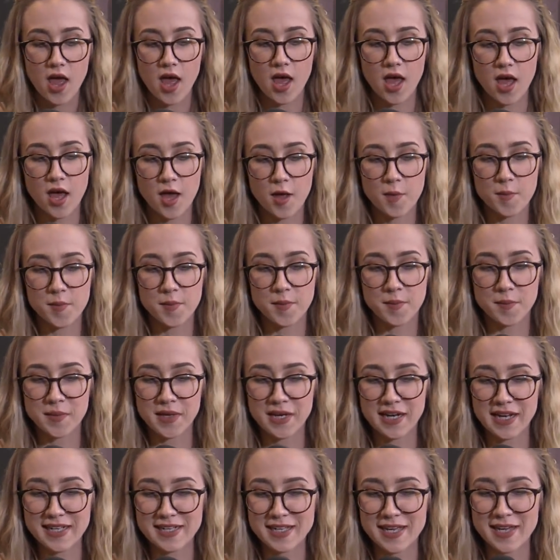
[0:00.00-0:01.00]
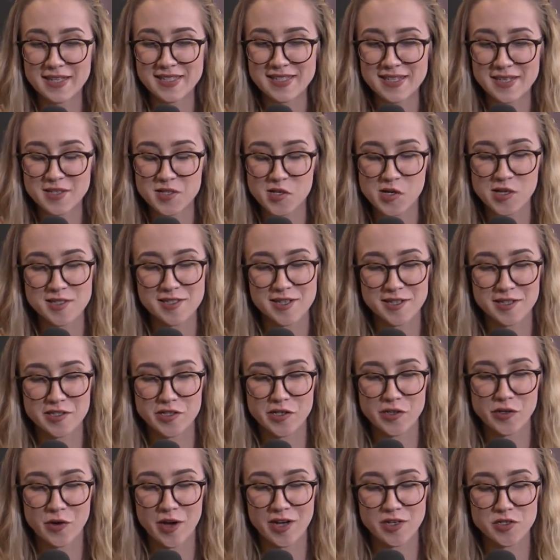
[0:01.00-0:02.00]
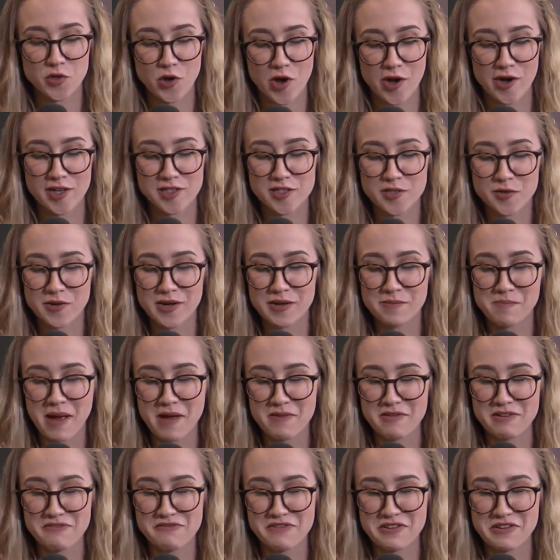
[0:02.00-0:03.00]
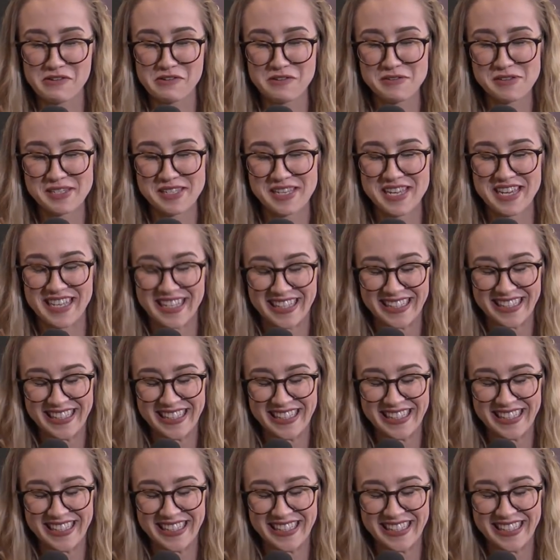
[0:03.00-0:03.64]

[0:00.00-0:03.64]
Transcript: Um, but it, it's interesting too. I try not to read my reviews,